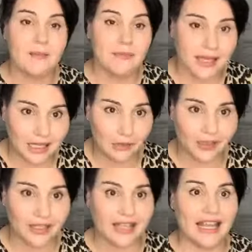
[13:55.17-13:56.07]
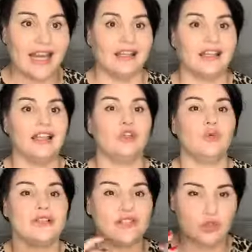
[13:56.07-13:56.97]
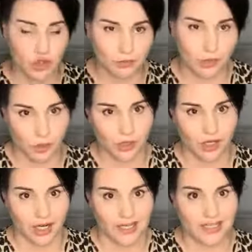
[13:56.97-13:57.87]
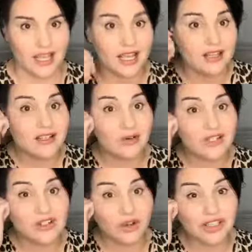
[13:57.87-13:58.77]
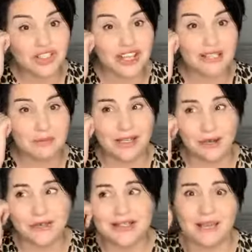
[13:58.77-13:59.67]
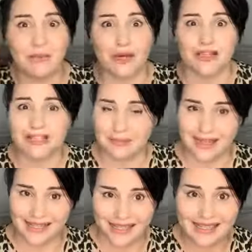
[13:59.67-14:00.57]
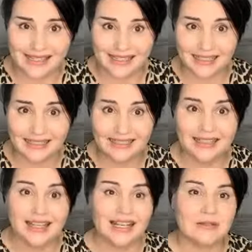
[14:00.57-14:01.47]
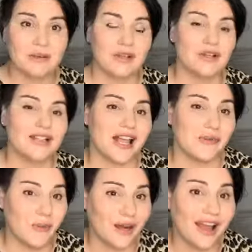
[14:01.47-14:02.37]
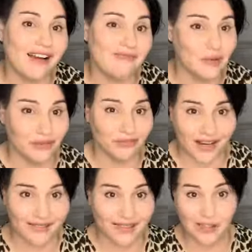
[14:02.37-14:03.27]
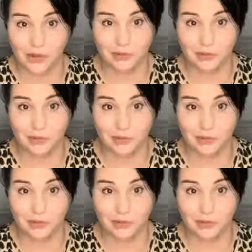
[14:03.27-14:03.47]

meeting with an accountant, that you are super organized. So it's not just because they want it to make it easier. It's because they want to have more faith in